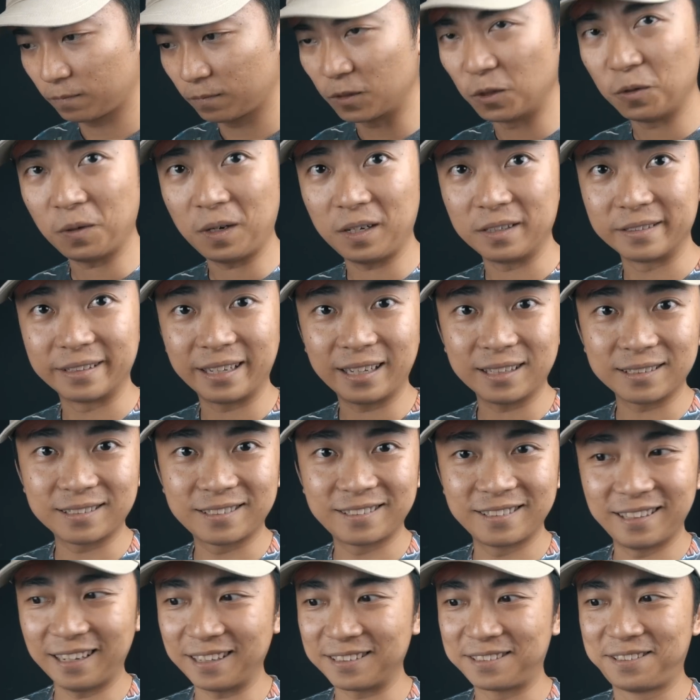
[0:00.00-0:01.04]
Wow,
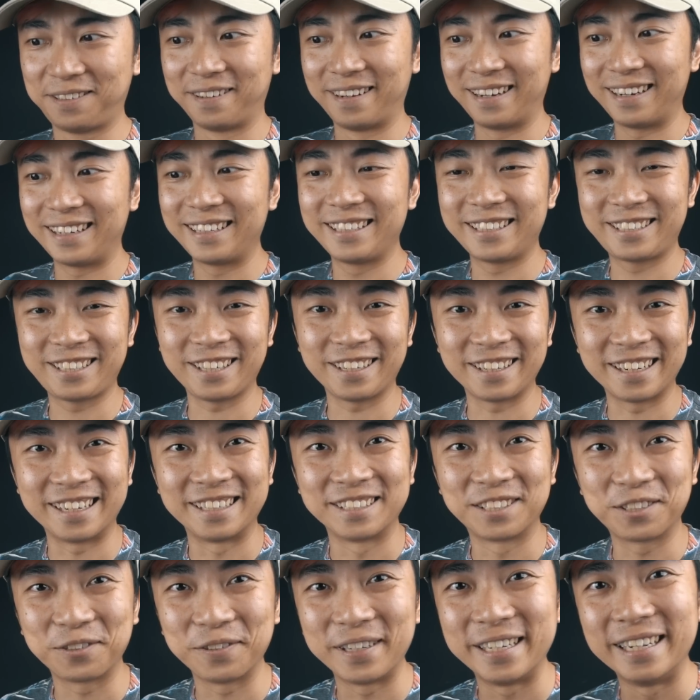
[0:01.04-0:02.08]
that's really short and
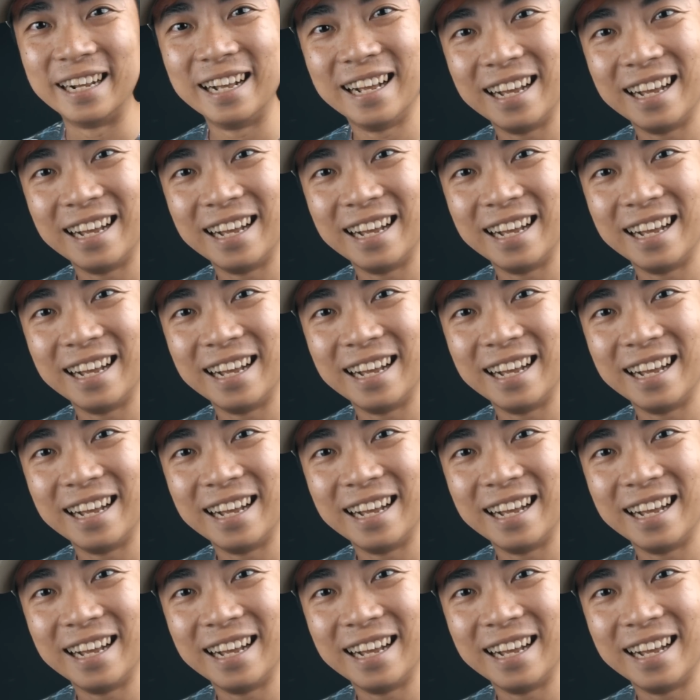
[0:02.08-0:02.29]
sweet.